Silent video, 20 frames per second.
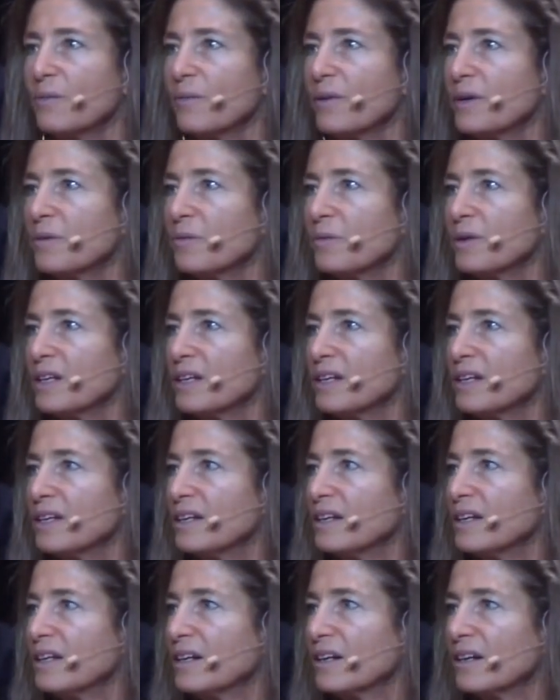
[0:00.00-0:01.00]
when
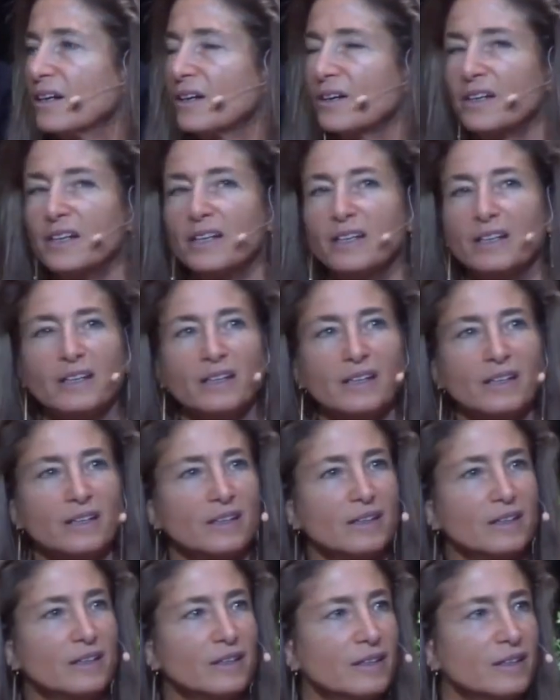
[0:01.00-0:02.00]
we are
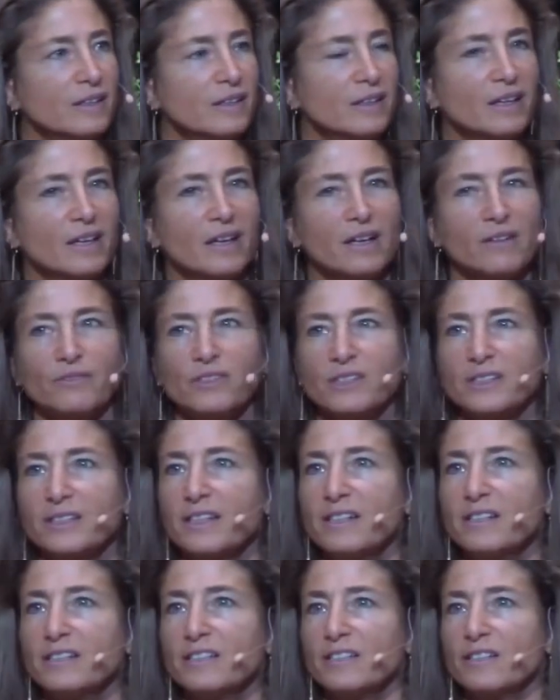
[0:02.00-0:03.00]
in
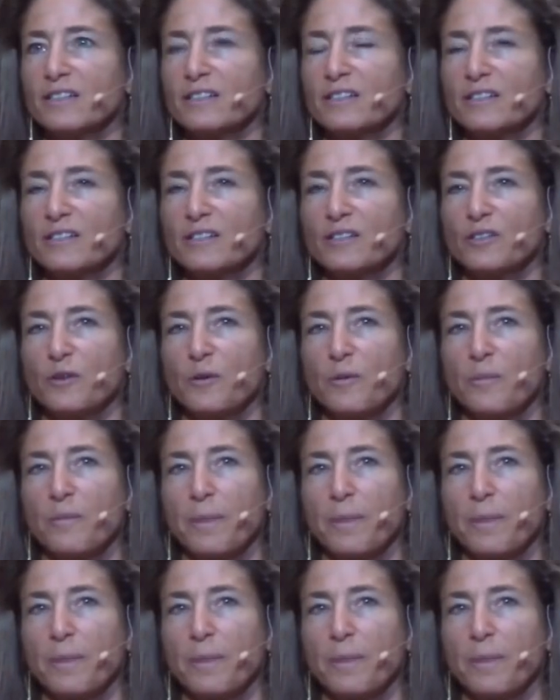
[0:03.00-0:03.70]
conversation,